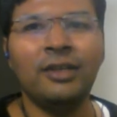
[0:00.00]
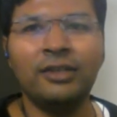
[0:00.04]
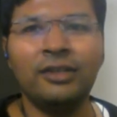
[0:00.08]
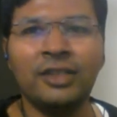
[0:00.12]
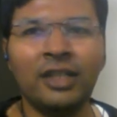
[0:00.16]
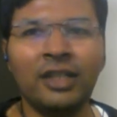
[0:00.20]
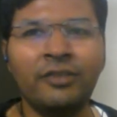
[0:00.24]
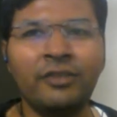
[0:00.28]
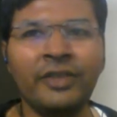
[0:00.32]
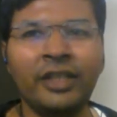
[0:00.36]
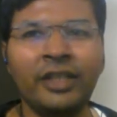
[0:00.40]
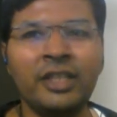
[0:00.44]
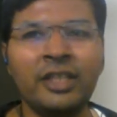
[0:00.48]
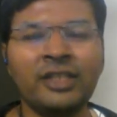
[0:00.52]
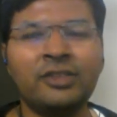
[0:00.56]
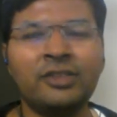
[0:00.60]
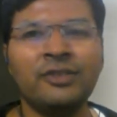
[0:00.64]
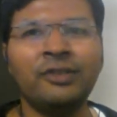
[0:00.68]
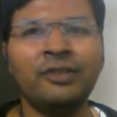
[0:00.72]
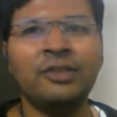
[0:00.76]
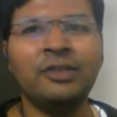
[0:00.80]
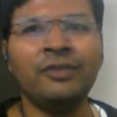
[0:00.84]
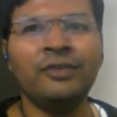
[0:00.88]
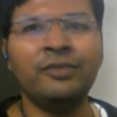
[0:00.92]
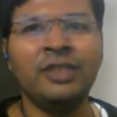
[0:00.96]
There are various
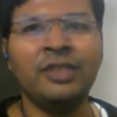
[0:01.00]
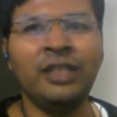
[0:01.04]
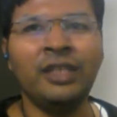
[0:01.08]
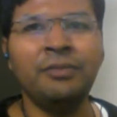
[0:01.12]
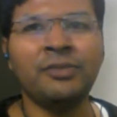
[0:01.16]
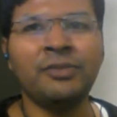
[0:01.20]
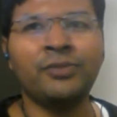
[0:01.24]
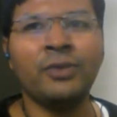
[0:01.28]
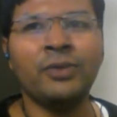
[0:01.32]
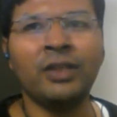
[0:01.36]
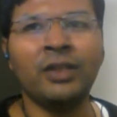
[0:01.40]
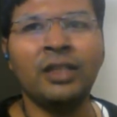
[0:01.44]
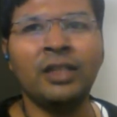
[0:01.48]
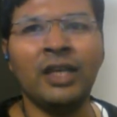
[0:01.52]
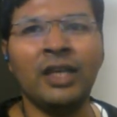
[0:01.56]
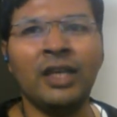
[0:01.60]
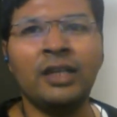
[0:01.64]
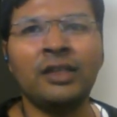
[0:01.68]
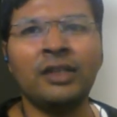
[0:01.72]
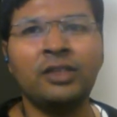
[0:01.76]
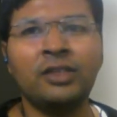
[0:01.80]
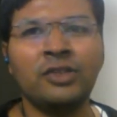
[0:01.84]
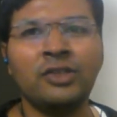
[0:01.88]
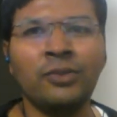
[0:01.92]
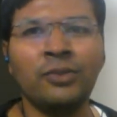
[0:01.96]
names for
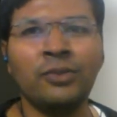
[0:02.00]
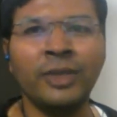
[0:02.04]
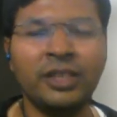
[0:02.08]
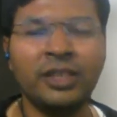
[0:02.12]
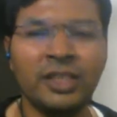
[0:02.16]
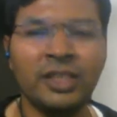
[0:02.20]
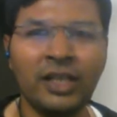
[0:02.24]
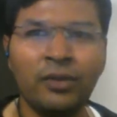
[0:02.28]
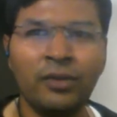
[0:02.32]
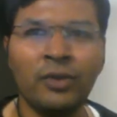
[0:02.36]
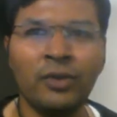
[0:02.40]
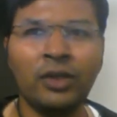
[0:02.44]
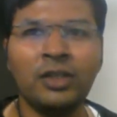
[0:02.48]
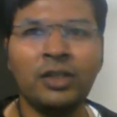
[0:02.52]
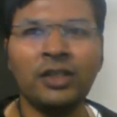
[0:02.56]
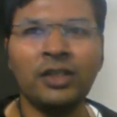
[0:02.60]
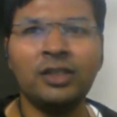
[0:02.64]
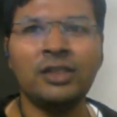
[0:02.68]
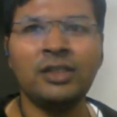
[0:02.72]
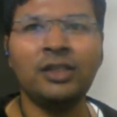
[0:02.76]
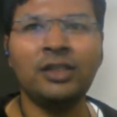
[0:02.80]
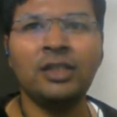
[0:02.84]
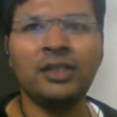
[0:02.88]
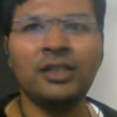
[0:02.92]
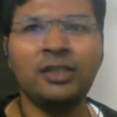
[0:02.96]
that. So basically what
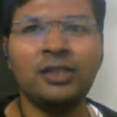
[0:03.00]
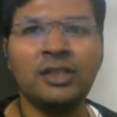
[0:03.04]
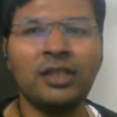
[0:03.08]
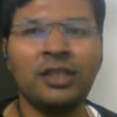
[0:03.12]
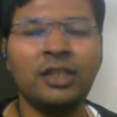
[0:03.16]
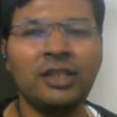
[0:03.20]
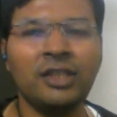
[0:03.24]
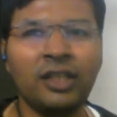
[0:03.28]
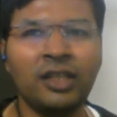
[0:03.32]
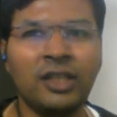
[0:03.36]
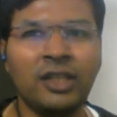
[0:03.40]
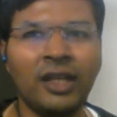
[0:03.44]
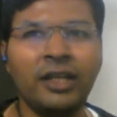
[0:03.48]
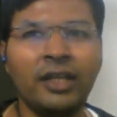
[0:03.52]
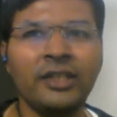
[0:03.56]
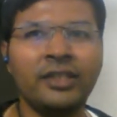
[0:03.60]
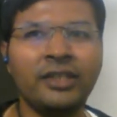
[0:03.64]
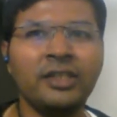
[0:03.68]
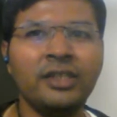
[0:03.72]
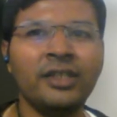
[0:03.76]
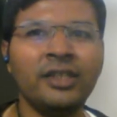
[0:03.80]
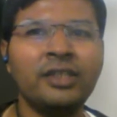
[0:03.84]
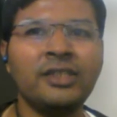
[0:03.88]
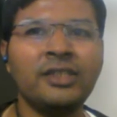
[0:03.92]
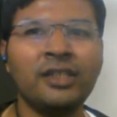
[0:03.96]
it does is at the client
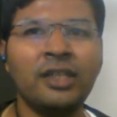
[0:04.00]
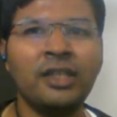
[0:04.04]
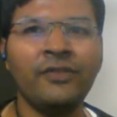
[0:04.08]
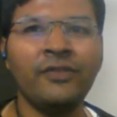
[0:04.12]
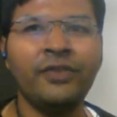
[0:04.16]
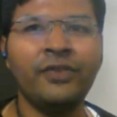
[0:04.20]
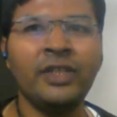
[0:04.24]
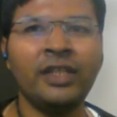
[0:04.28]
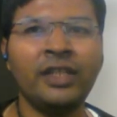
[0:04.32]
side itself,